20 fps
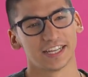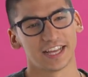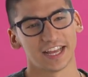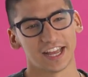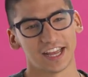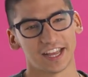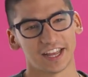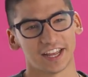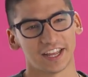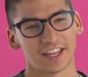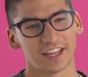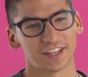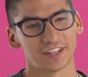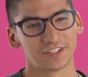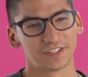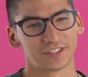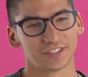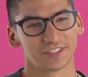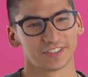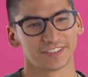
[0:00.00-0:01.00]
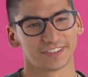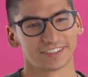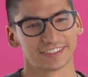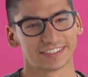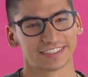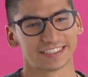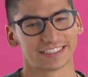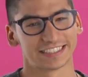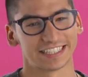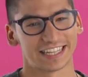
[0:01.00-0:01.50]
And
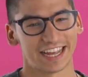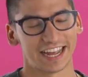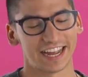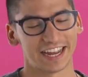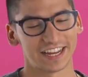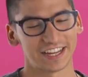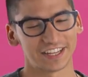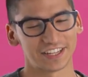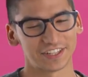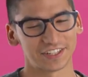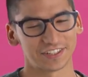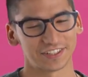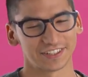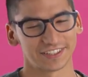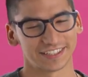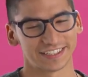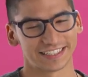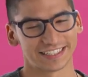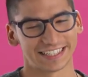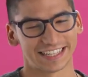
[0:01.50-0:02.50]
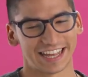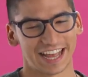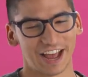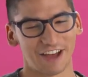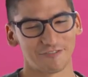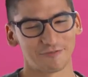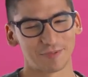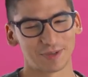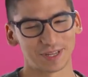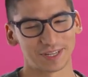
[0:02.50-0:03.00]
I
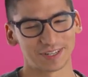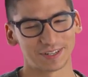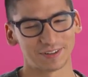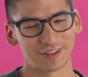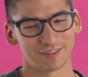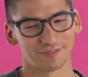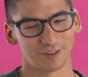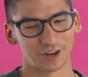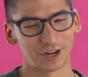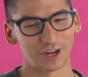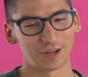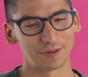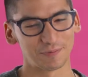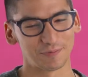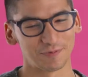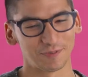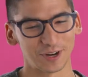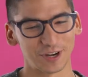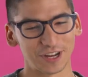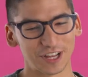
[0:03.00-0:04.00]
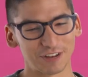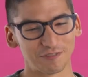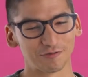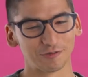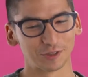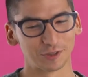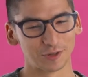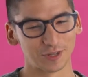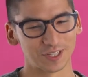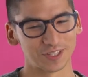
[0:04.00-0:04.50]
have been very, very
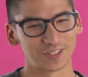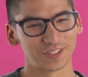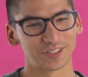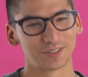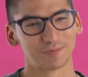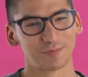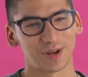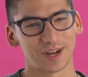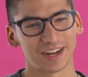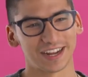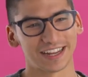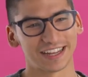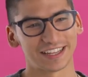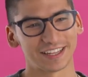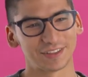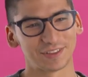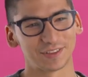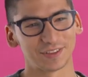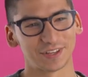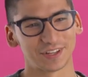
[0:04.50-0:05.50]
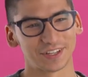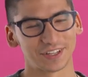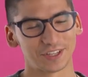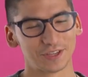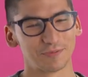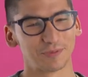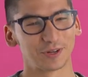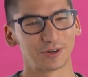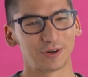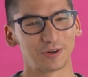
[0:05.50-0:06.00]
influenced by the
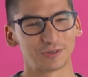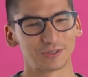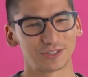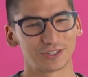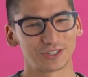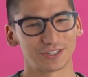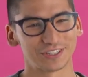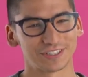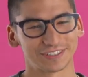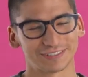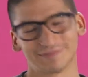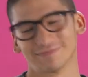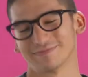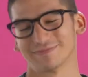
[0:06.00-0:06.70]
Cuban culture.